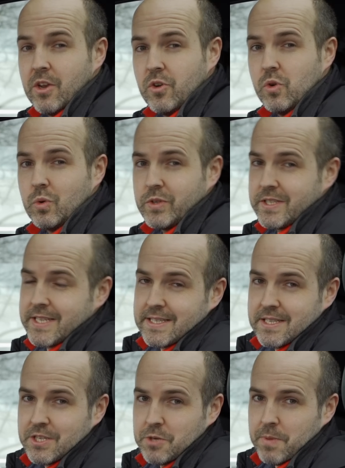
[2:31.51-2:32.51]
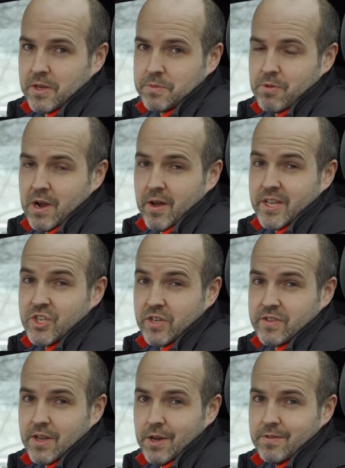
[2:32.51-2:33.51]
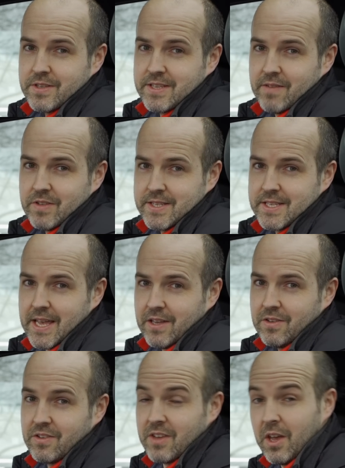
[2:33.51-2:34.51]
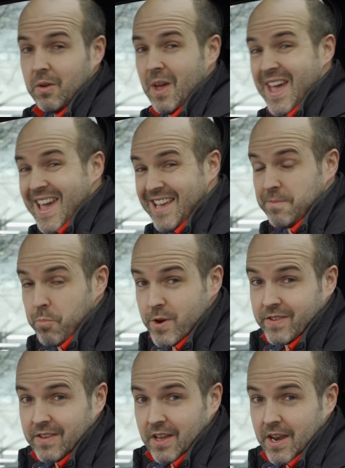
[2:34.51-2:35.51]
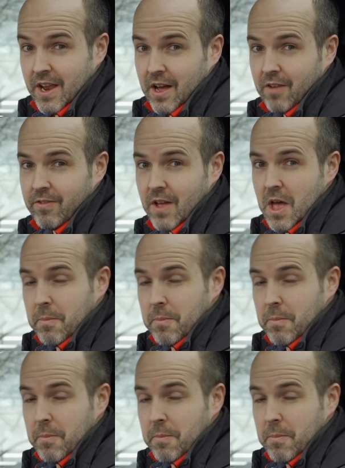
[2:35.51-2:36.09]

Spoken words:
0 to 62 miles per hour in just over 7 seconds. So it's brisk enough.